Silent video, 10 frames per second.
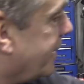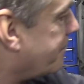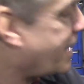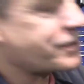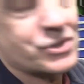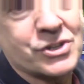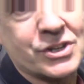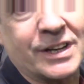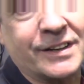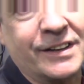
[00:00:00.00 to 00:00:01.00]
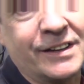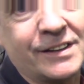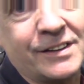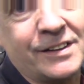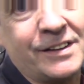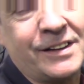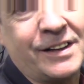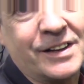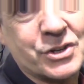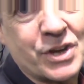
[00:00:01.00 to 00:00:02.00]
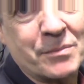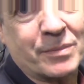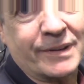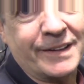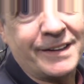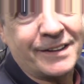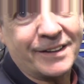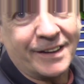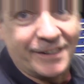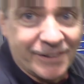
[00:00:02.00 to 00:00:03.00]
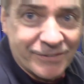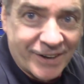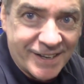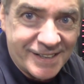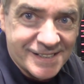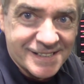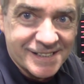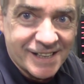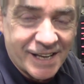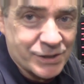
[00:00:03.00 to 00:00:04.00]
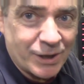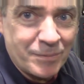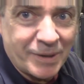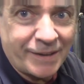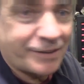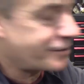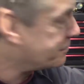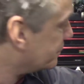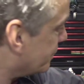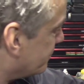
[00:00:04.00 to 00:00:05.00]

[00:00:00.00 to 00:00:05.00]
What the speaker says: master cylinder assembly in the vise. It's all bled through, so don't